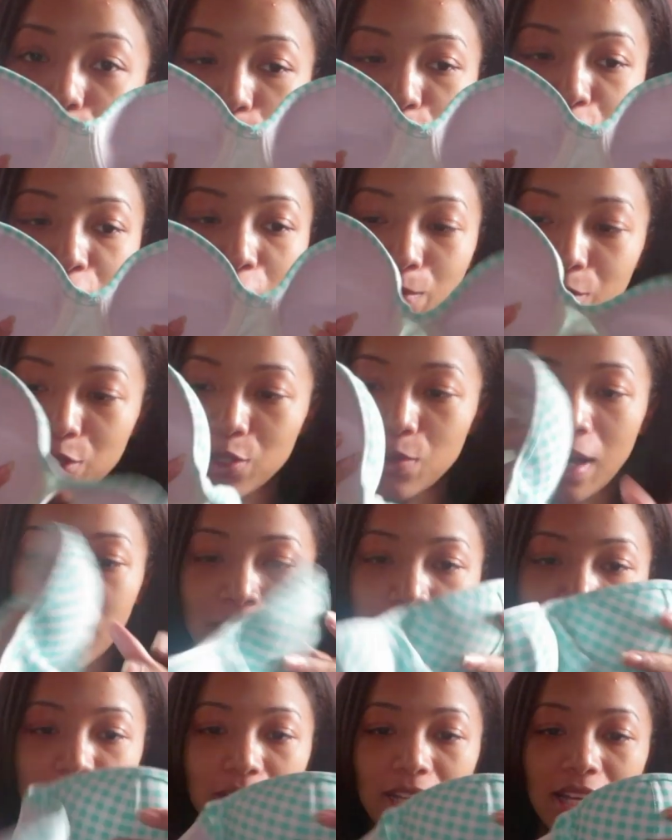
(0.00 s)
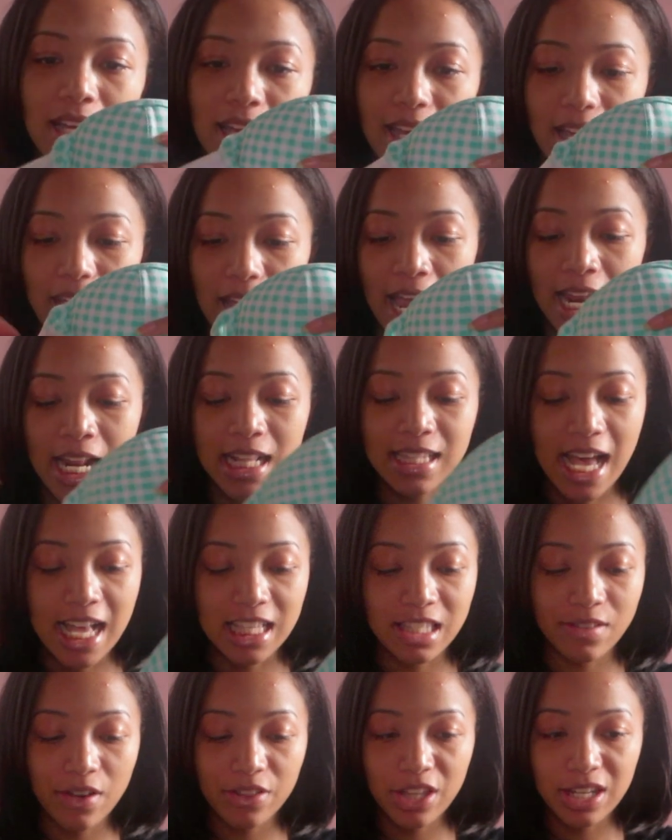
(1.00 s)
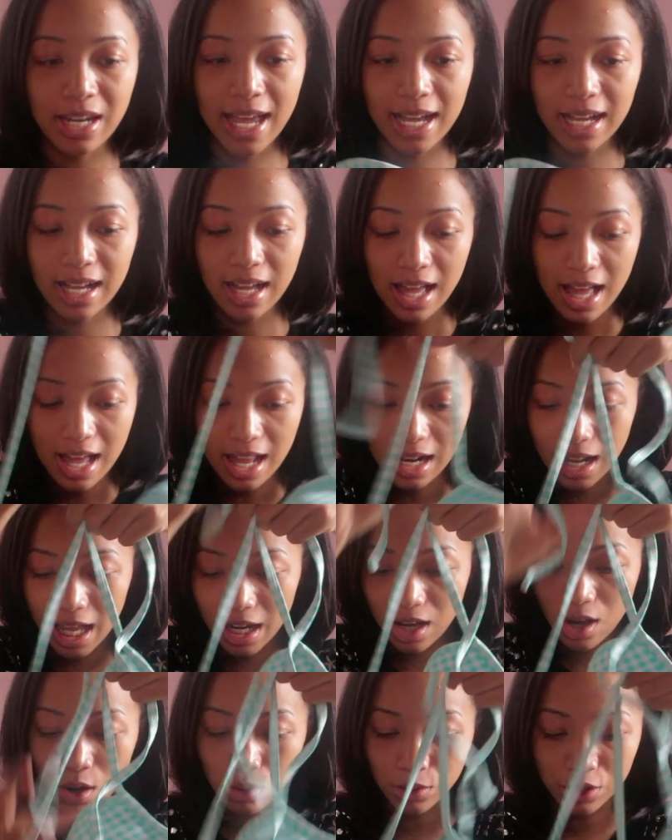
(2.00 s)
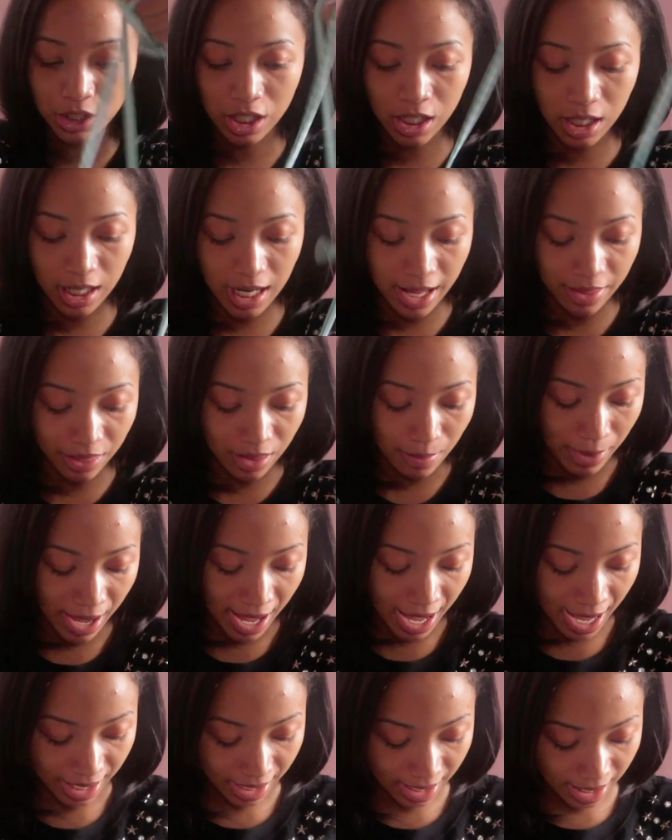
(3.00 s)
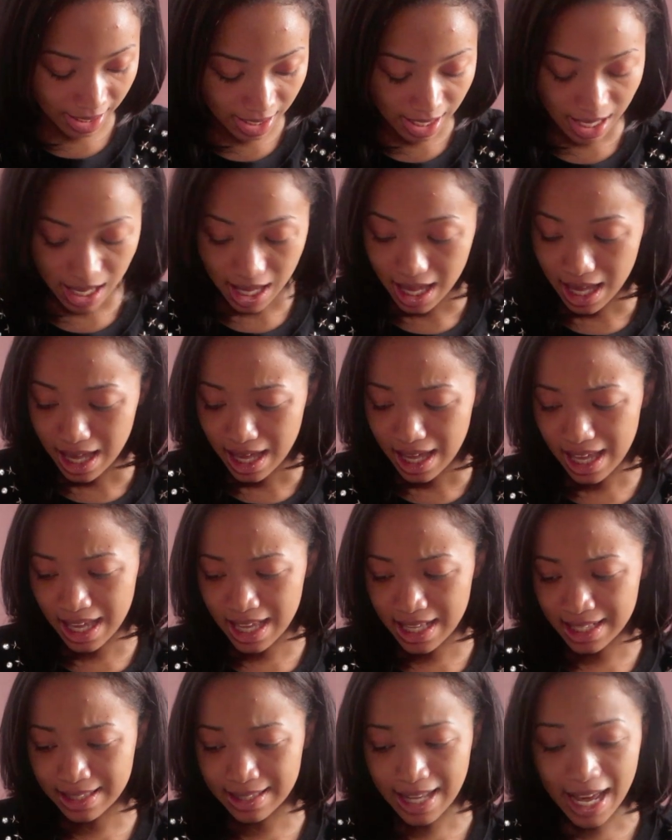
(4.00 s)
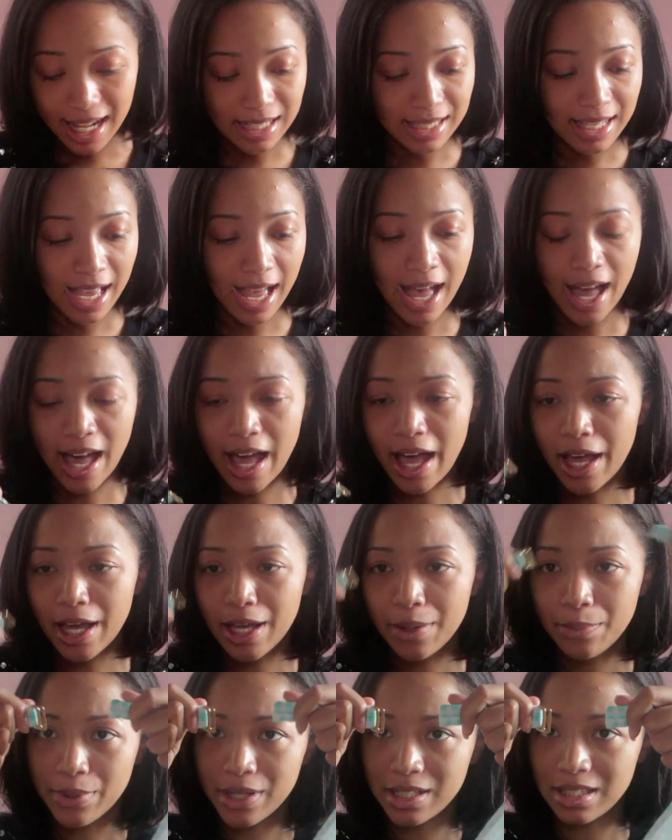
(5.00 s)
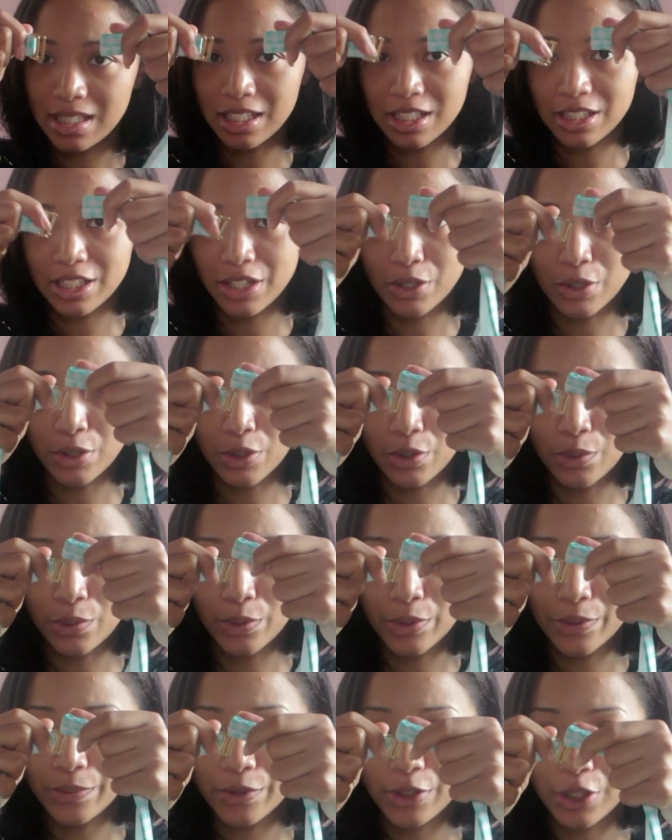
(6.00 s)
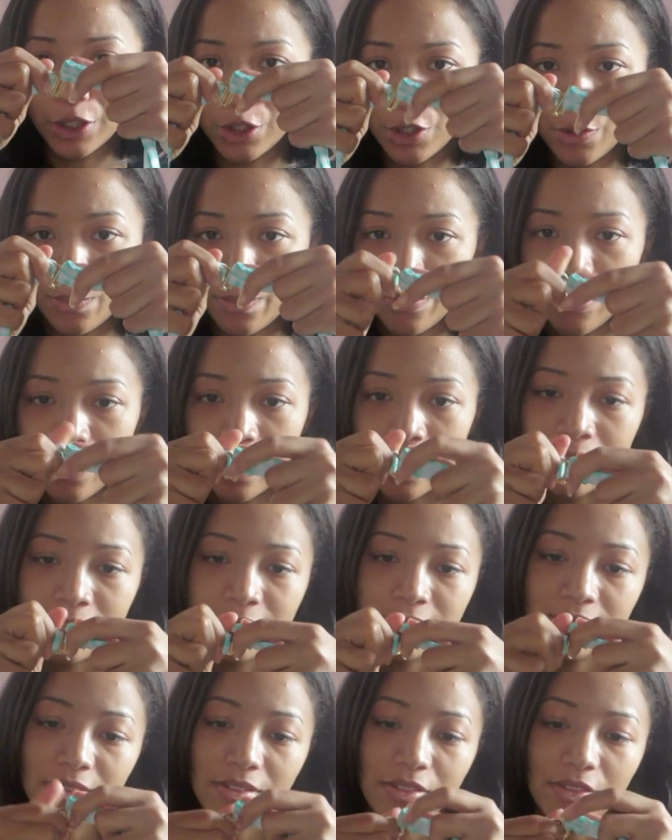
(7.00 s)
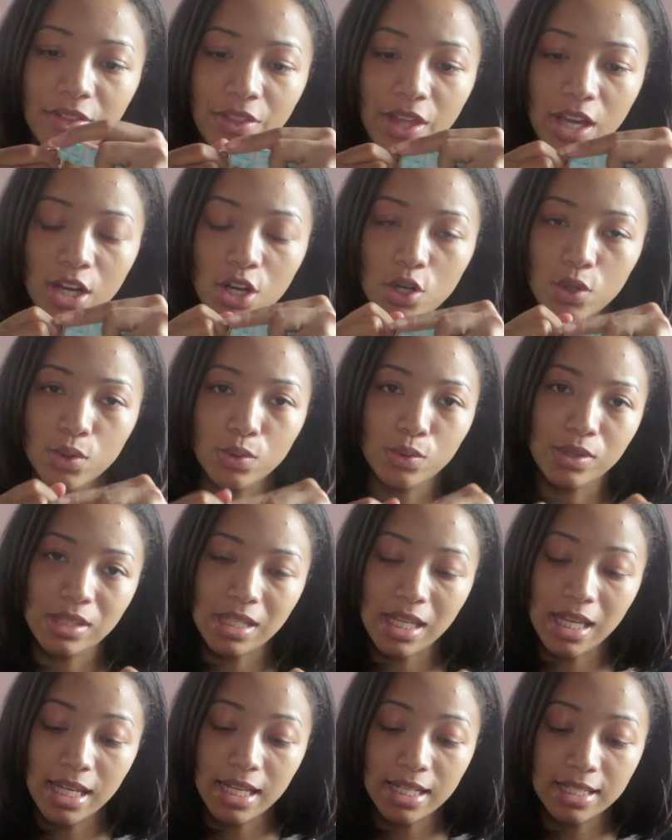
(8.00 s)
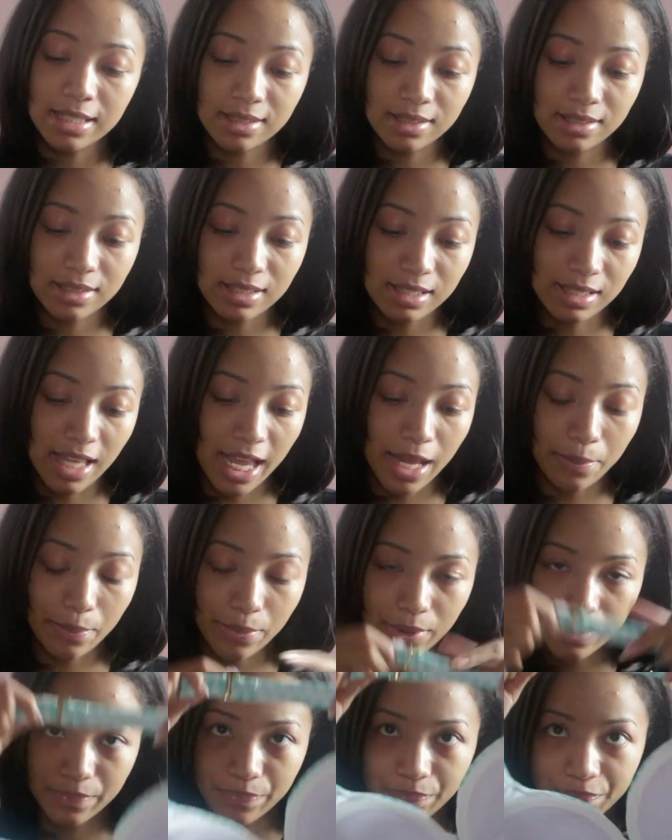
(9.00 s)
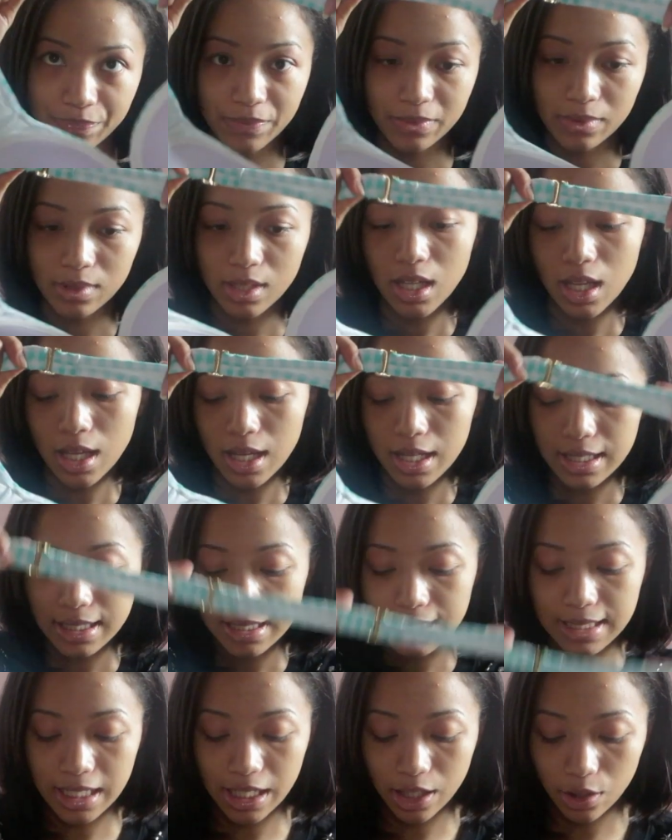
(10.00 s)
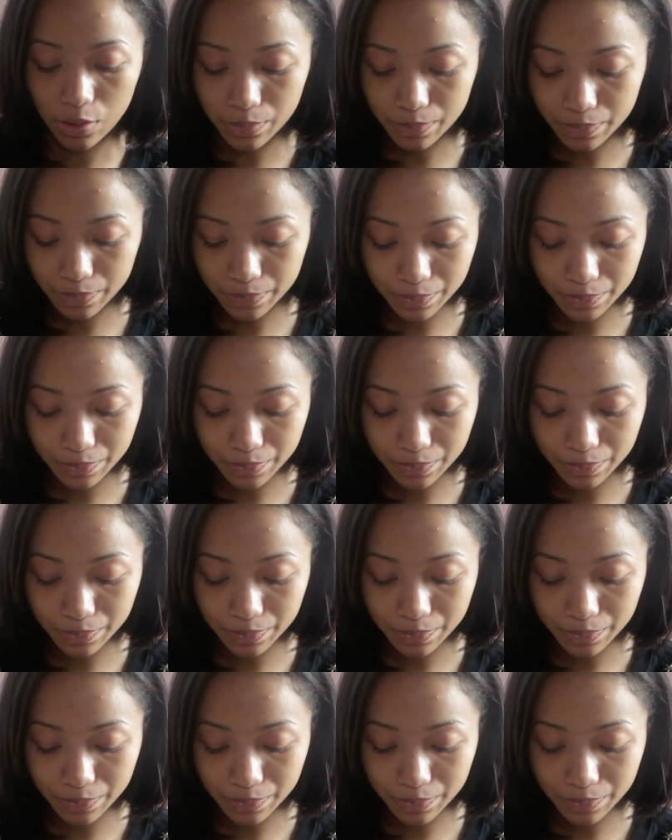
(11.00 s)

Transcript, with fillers: which helps you out and it ties around the neck like a halter and the back is not a tie but this little loop thing that goes in type deal.